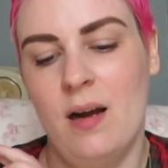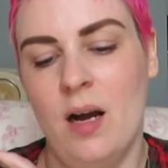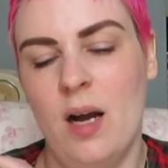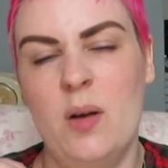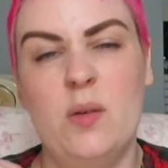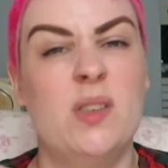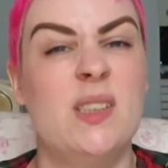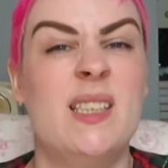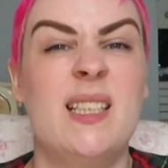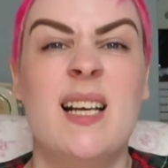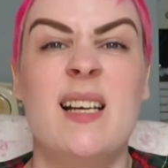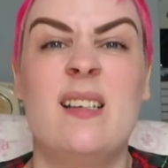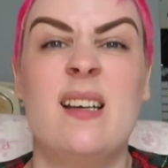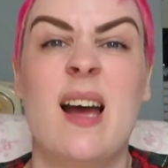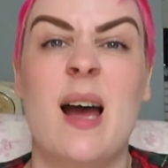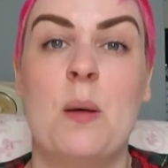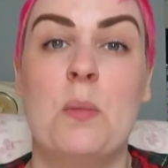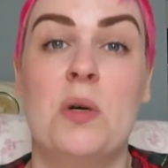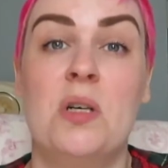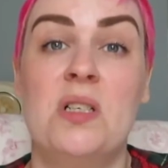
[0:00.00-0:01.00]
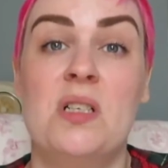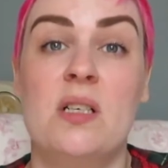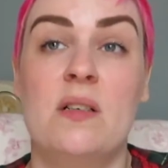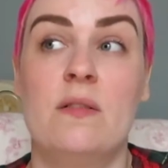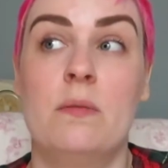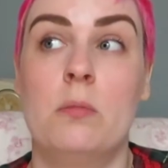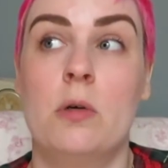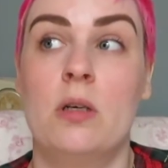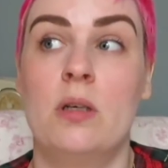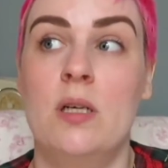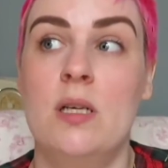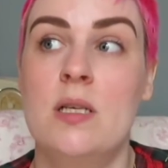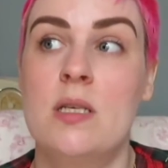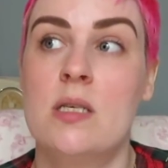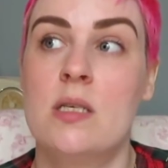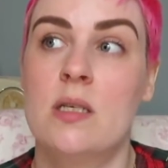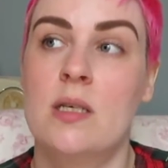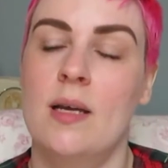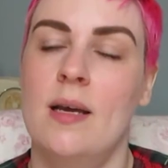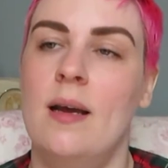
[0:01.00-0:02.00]
wasn't that enamoured, if I'm
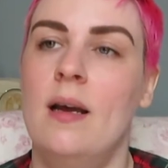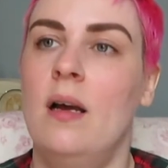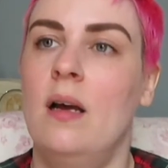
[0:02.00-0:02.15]
honest.